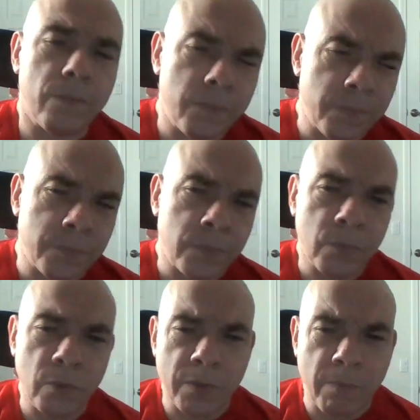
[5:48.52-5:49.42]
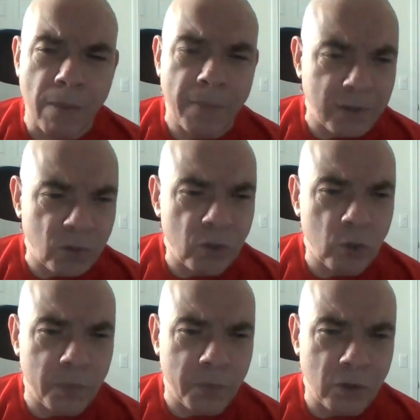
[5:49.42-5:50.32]
with Bob Ezrin,
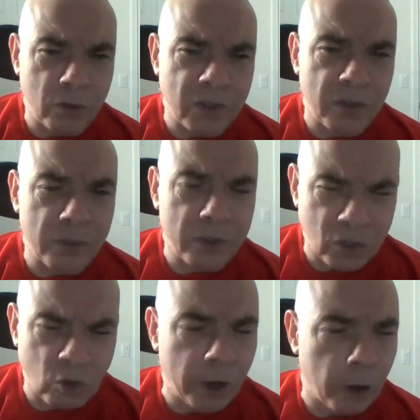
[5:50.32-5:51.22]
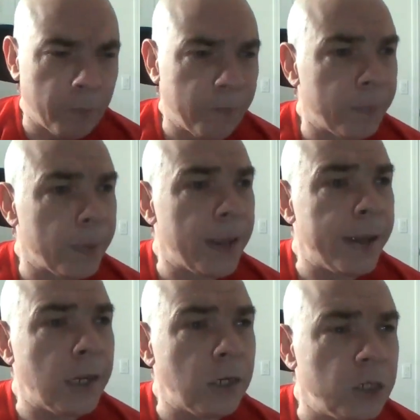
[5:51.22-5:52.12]
who had produced Destroyer.
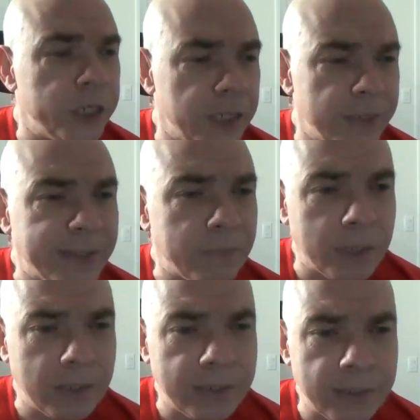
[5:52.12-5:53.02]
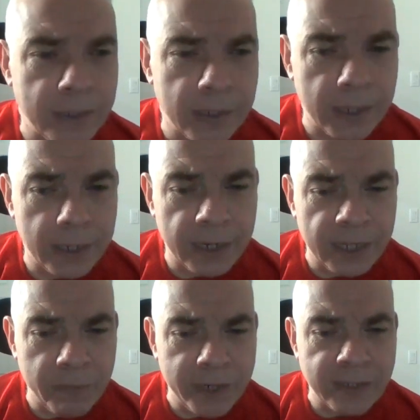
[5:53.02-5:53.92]
Gene Simmons, in
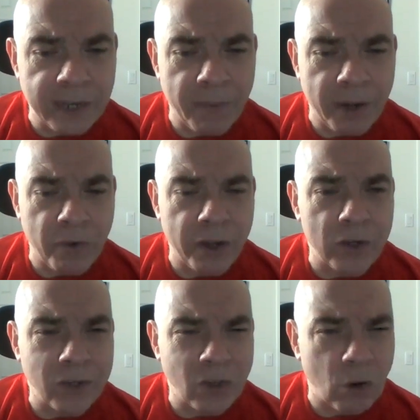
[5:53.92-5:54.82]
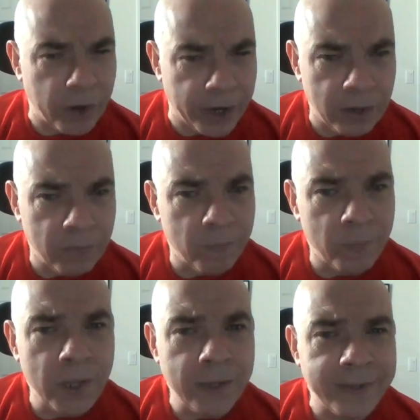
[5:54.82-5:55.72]
the meantime, had written a story
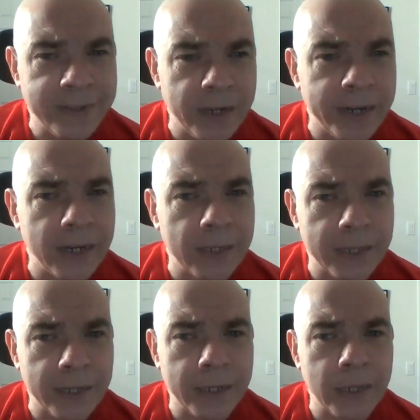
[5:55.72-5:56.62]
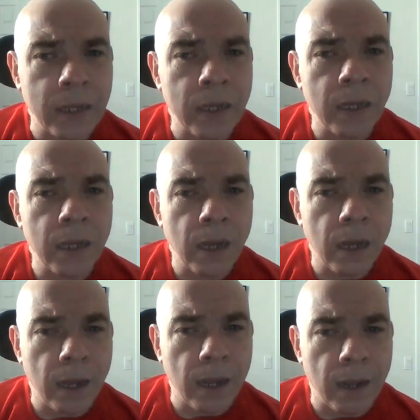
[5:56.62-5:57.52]
sitting in the
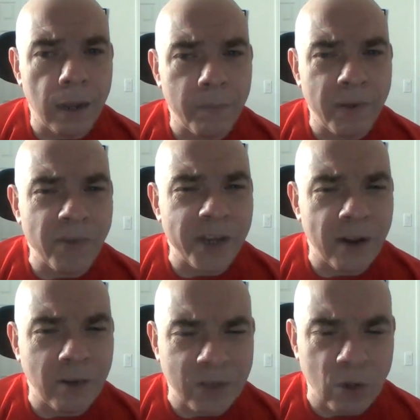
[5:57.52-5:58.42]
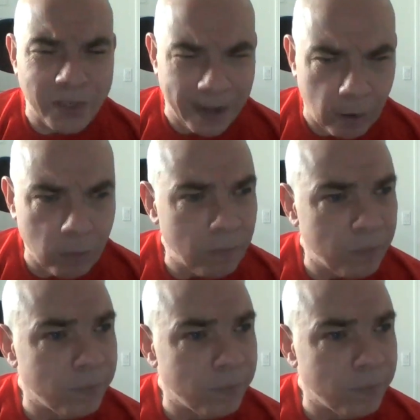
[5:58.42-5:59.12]
Beverly Hills Hotel,